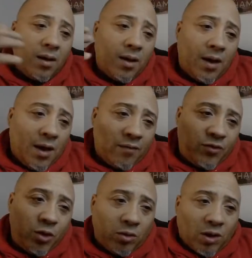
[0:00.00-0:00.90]
If
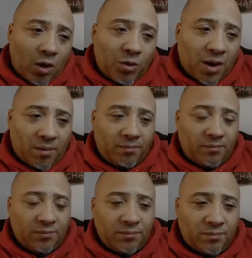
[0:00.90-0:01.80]
you load up,
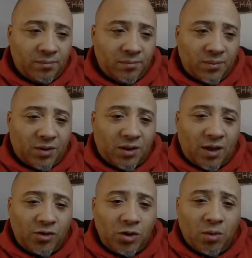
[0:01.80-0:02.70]

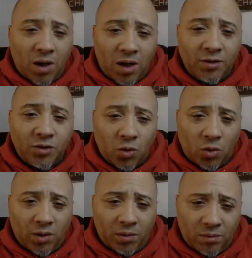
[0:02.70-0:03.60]
can you
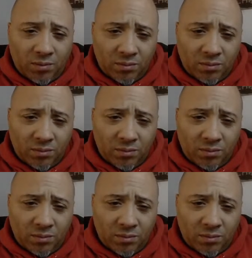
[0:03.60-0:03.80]
uncoil